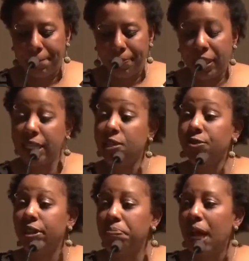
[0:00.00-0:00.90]
The
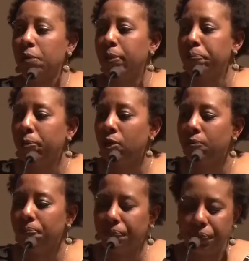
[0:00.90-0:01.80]
history of Black people.
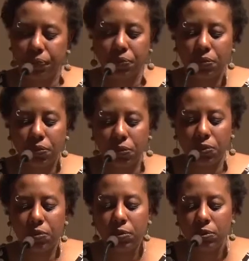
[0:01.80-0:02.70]

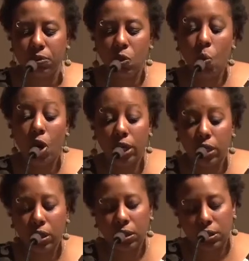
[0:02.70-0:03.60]
1.
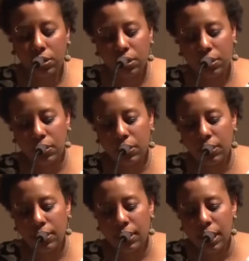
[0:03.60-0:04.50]

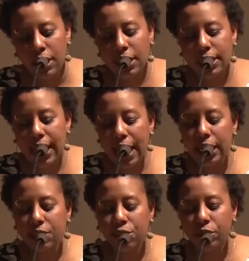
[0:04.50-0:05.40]
The
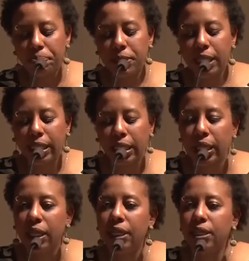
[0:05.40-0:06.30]
saddest triptych
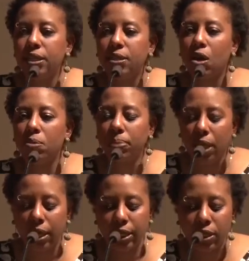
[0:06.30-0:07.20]
is our
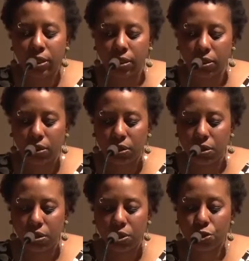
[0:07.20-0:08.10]
blood,
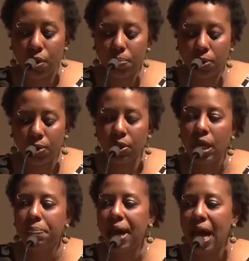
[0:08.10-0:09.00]
trouble
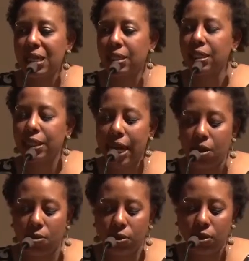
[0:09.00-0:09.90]
passed
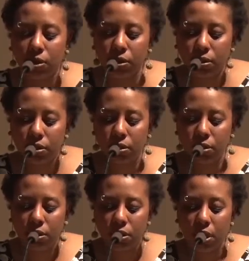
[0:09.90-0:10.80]
down,
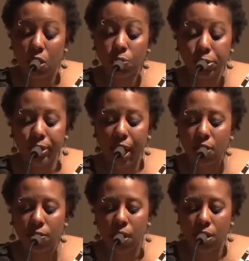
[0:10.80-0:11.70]
a root
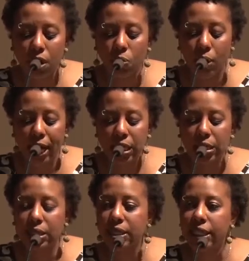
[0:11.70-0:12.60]
out on our
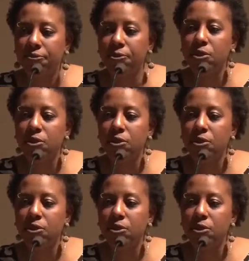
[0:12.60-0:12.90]
wet, stiff